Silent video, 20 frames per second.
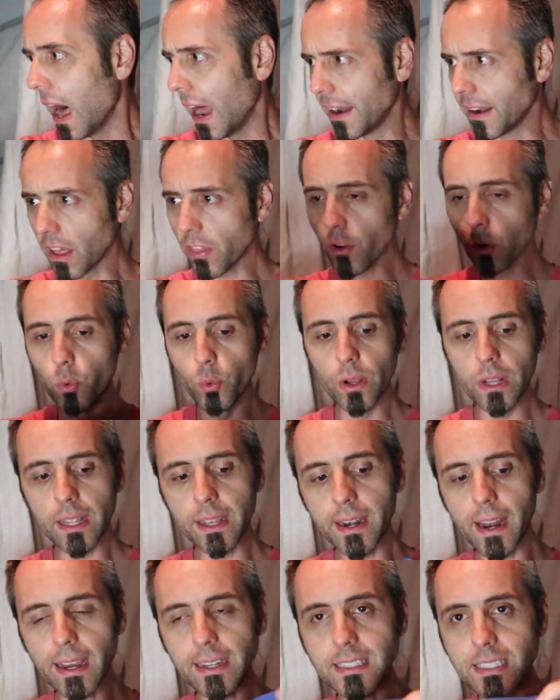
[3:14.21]
Another
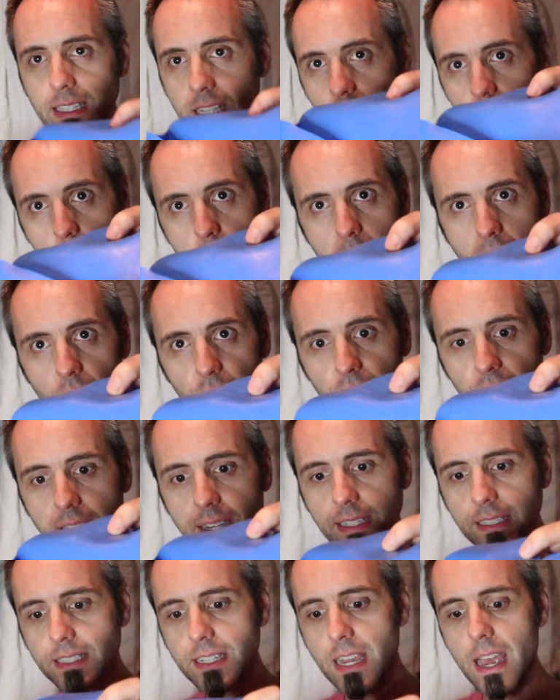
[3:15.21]
really nice thing about
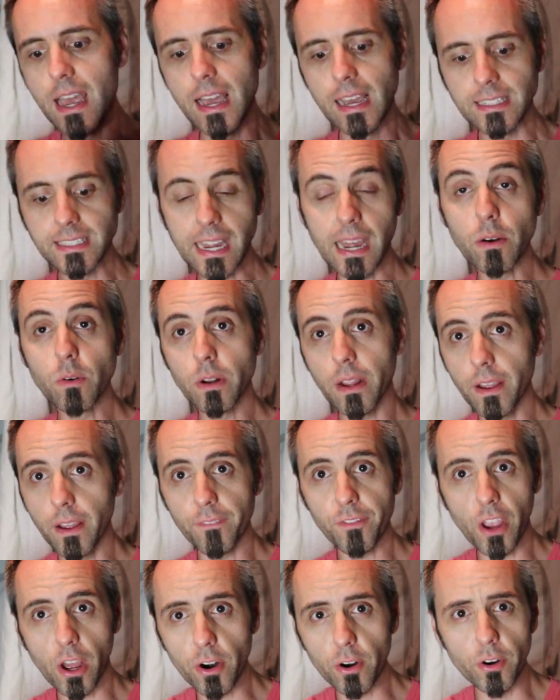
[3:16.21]
these is that,
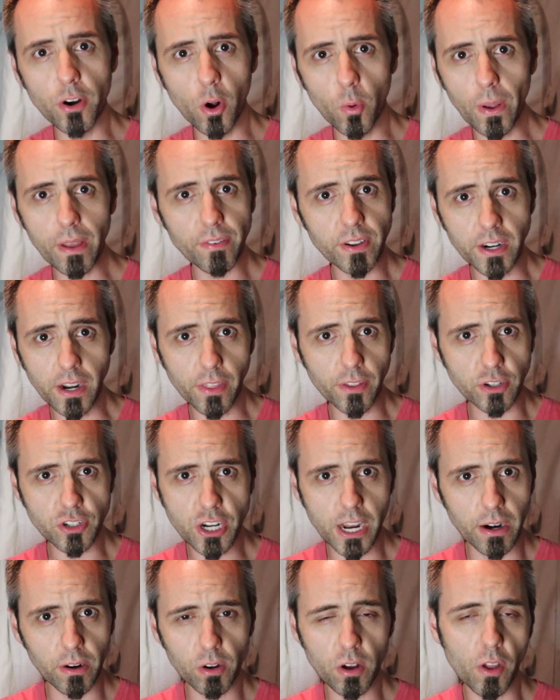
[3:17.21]
if y'all don't know, we have another
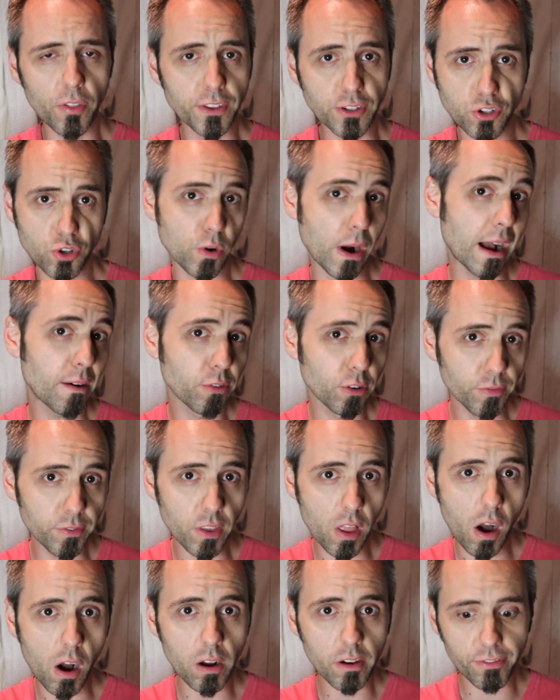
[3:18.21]
channel called The Travel
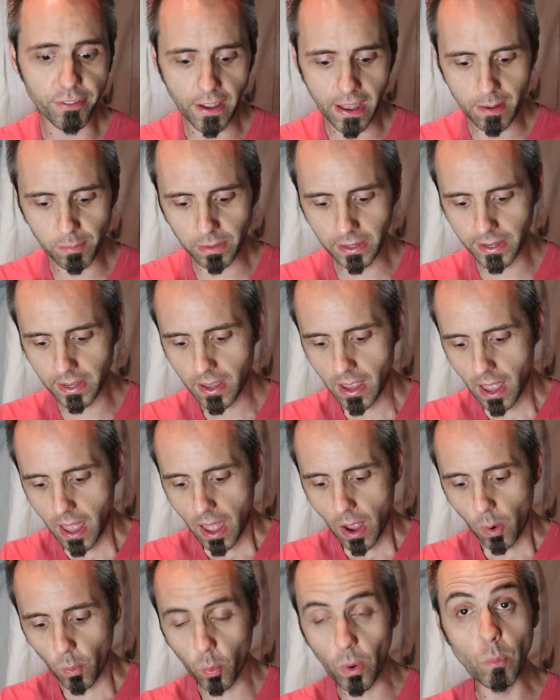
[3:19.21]
Vlog Family,
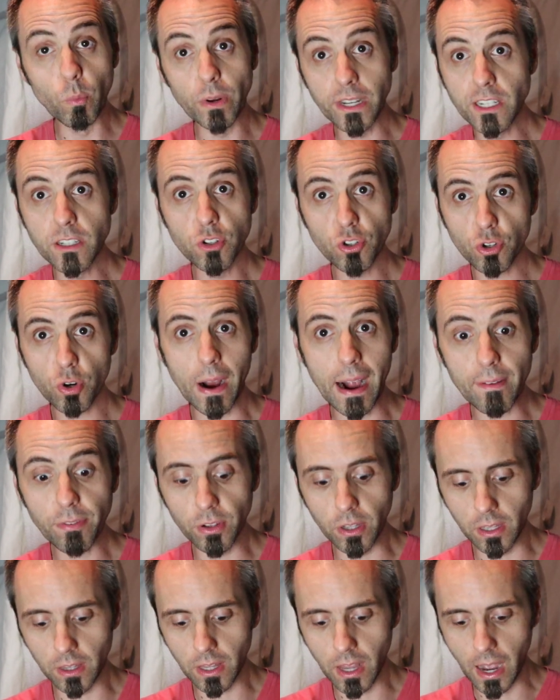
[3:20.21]
when we
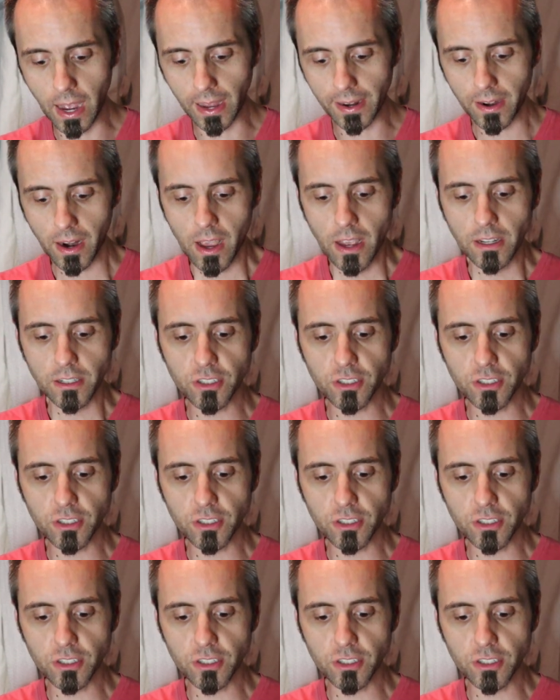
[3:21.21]
travel a lot.